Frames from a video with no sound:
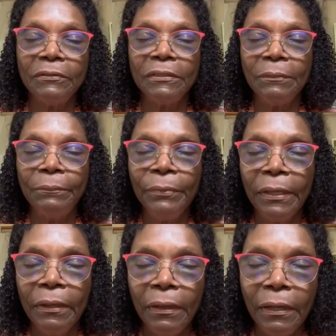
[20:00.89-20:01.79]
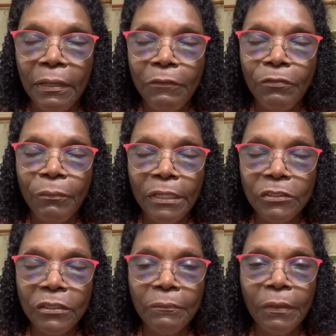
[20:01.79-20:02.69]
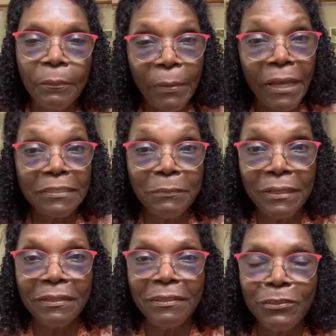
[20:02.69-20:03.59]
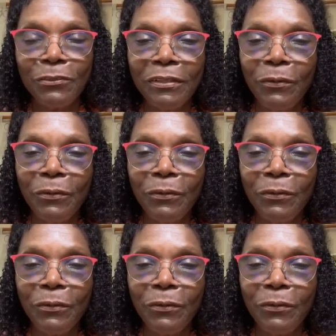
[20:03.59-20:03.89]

there's some information of the past medical history